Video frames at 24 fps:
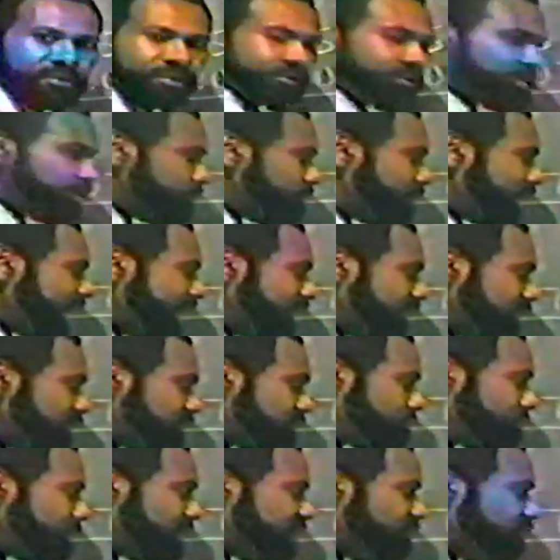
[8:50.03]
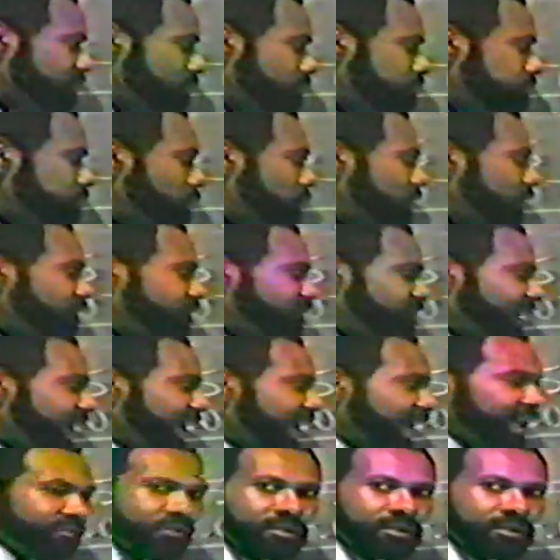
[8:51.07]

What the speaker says: to subtract this much from 0.5,